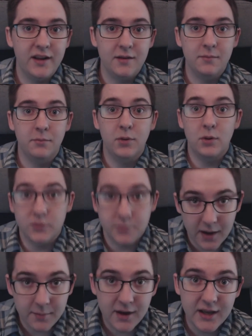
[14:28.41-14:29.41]
It blows
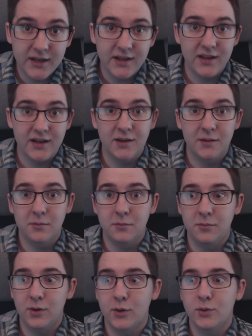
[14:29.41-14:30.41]
my mind, and it
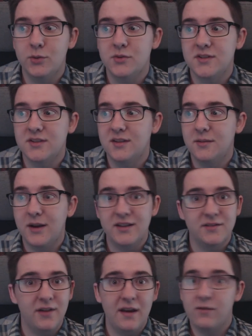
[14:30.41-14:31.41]
blows the
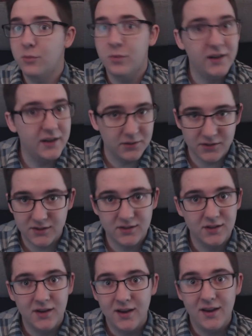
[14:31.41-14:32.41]
minds of everybody else
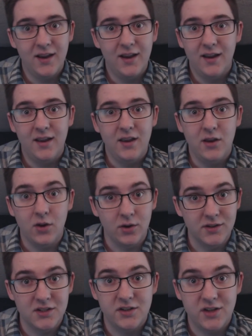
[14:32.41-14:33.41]
here
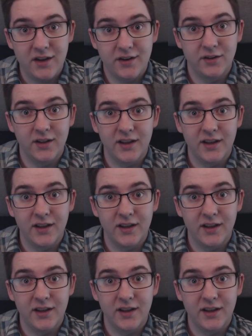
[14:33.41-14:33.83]
on this channel.